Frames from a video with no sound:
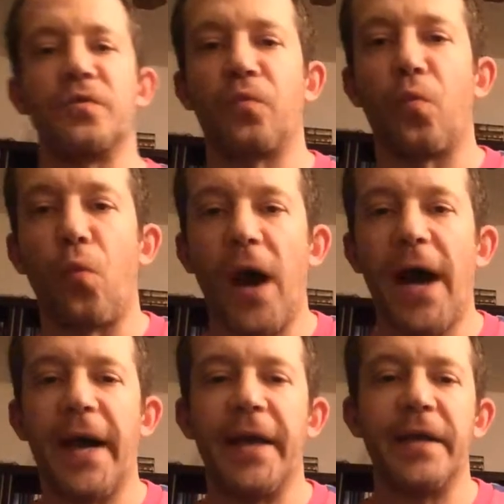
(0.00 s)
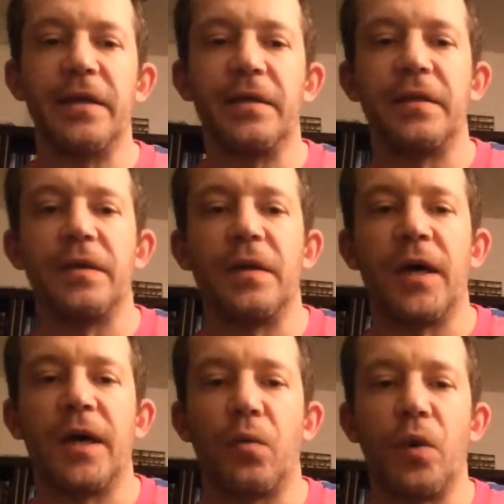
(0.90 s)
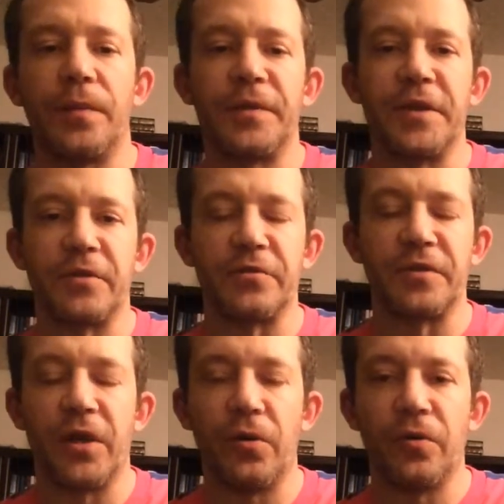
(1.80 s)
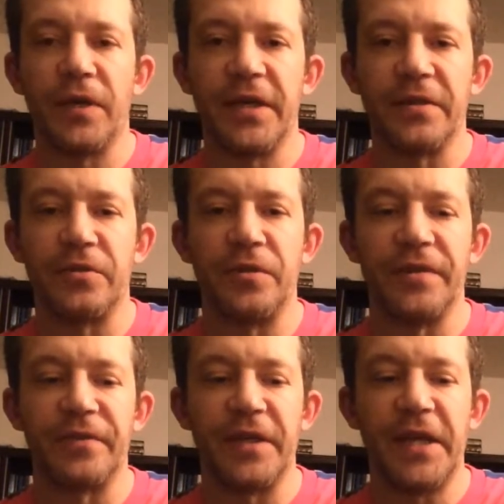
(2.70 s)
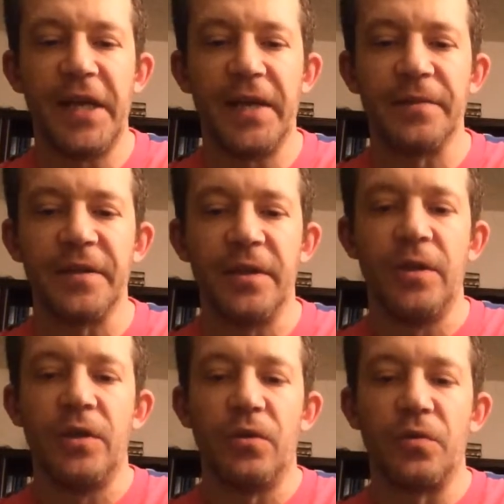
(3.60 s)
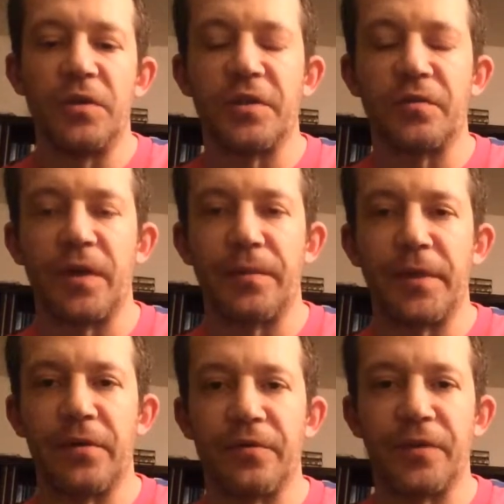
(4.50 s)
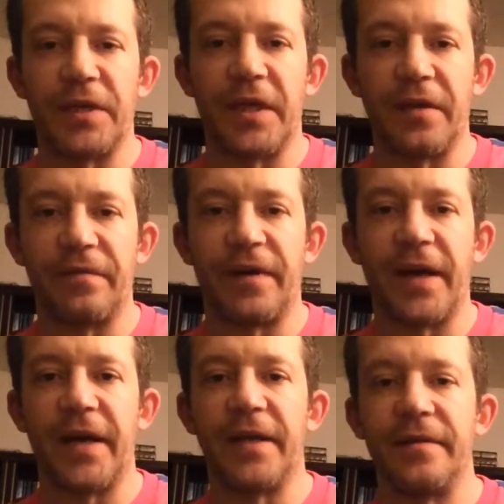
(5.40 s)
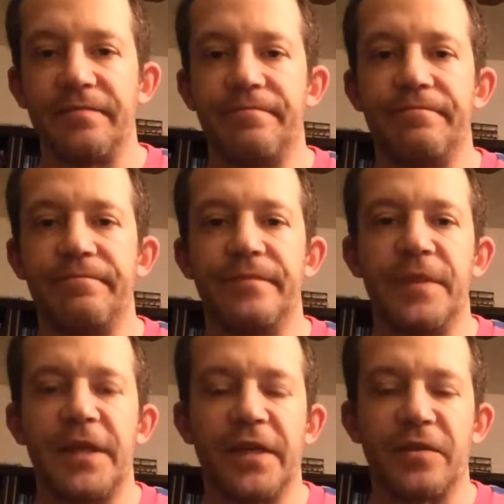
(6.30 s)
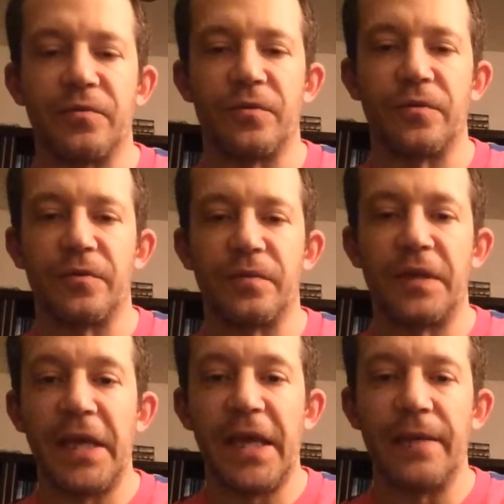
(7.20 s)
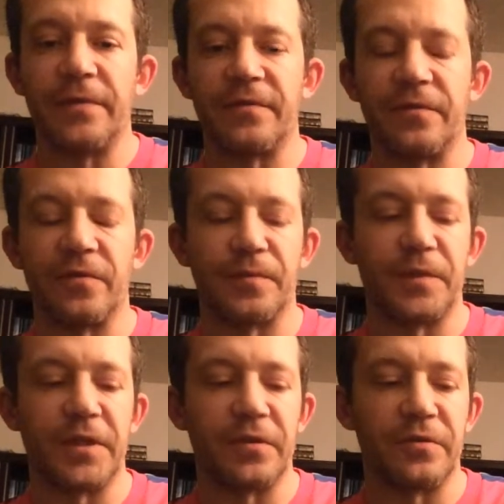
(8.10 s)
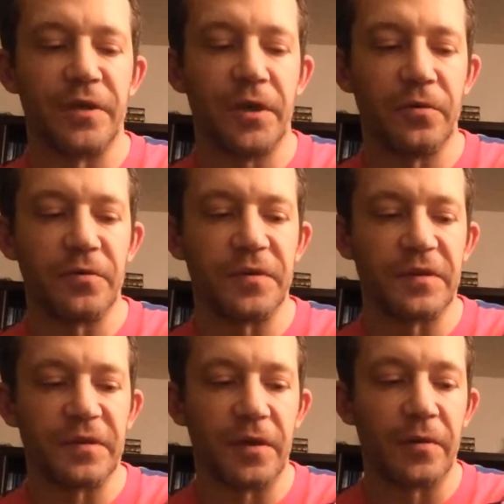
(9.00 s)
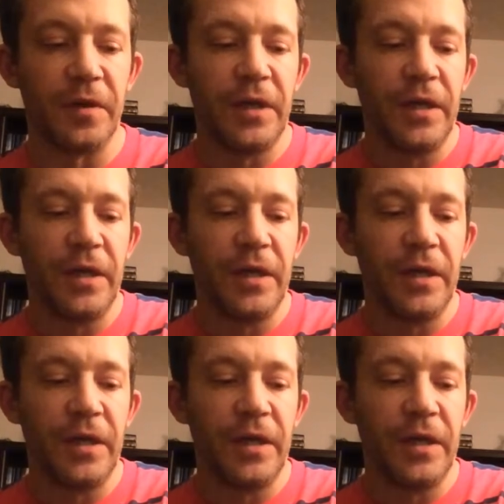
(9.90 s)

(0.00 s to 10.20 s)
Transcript: with why one particular tone has 2 different names. We just want to be able to identify the actual names for those particular tones. So